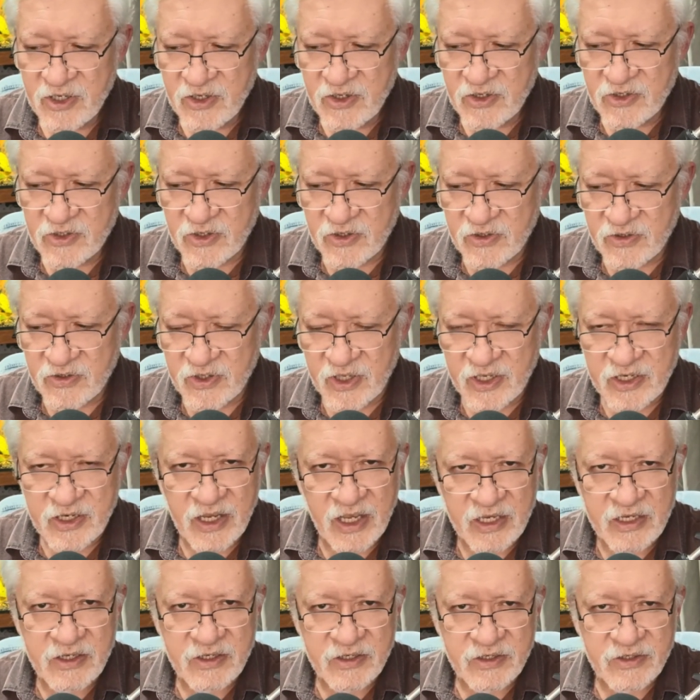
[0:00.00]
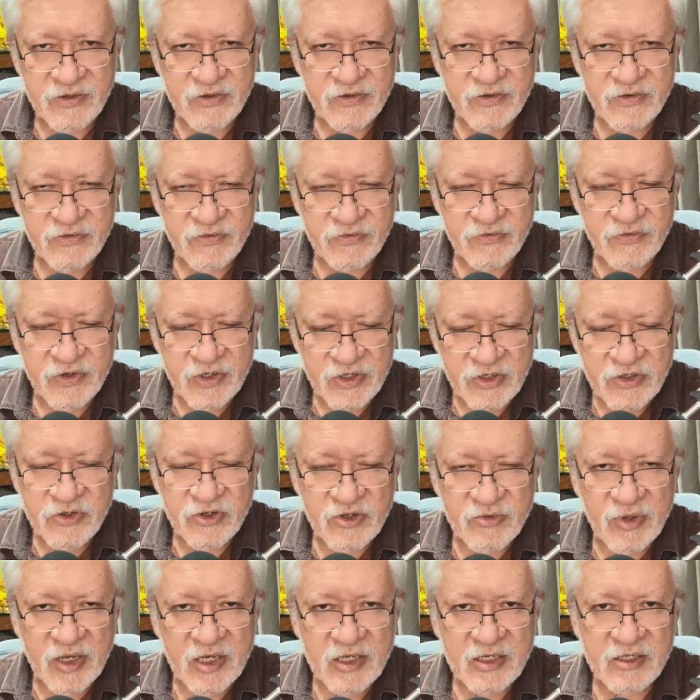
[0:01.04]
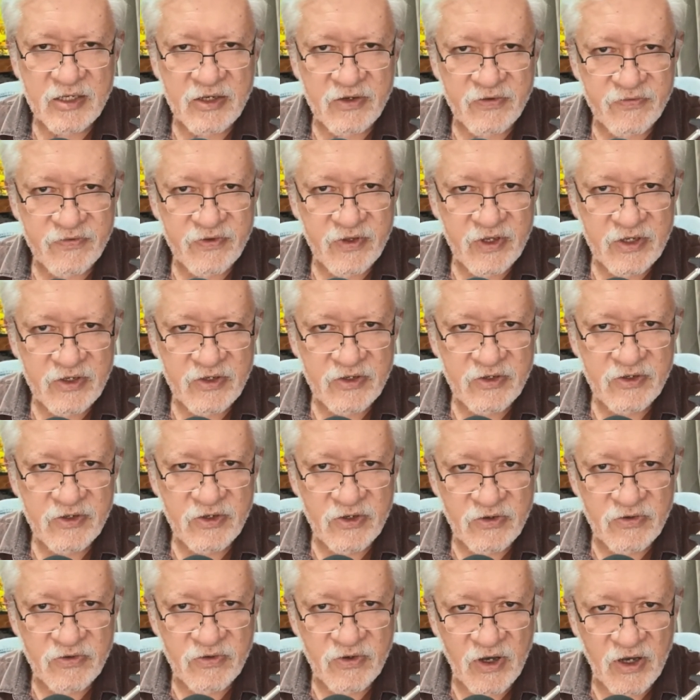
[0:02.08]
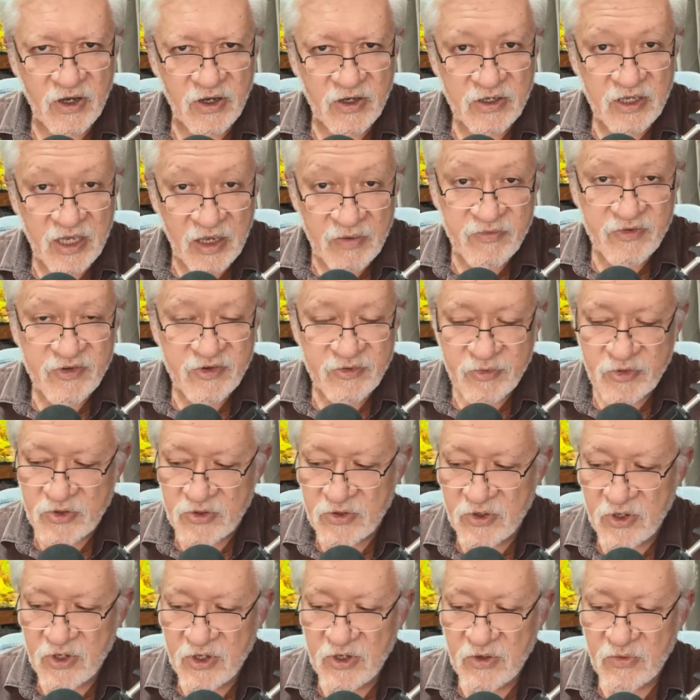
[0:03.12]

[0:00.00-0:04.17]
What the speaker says: so that I can reassure myself that you are comfortable